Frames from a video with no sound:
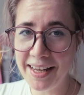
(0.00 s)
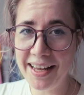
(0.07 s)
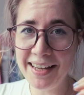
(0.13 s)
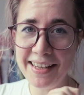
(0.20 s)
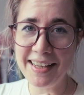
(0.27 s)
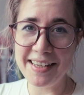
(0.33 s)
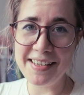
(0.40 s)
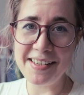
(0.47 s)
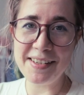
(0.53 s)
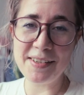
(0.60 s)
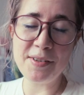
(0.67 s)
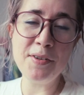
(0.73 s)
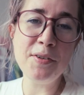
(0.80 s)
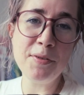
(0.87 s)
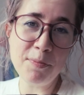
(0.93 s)
Hi
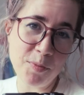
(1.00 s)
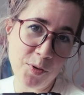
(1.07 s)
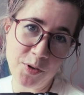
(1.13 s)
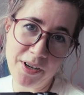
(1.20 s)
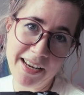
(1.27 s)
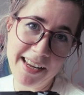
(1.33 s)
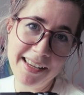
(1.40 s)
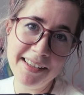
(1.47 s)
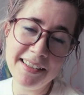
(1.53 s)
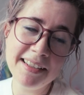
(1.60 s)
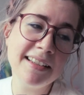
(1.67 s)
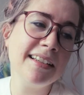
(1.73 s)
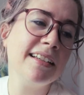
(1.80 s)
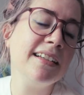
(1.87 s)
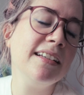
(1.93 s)
guys, good
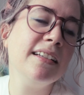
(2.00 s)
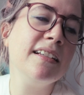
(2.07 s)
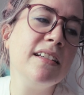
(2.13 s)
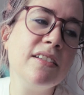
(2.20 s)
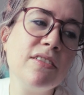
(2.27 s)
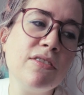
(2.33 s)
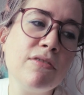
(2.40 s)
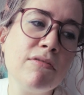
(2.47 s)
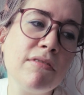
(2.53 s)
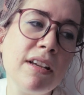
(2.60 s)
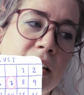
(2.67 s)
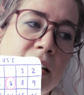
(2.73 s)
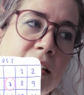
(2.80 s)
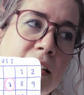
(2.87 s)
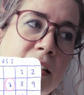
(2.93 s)
morning. Today